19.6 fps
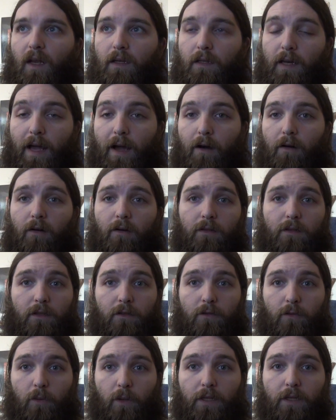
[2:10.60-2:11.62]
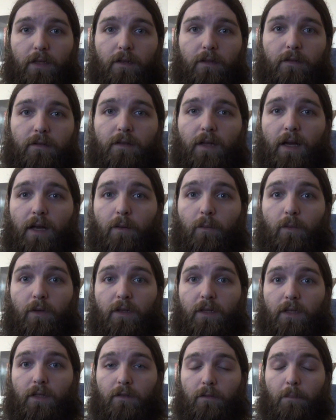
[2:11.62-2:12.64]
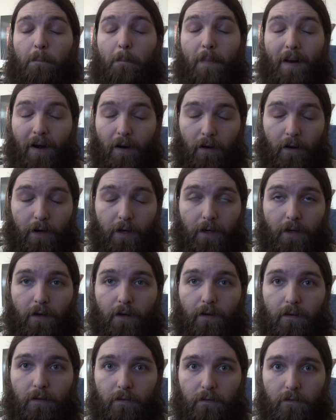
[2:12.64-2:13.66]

Now this week he's staying with his married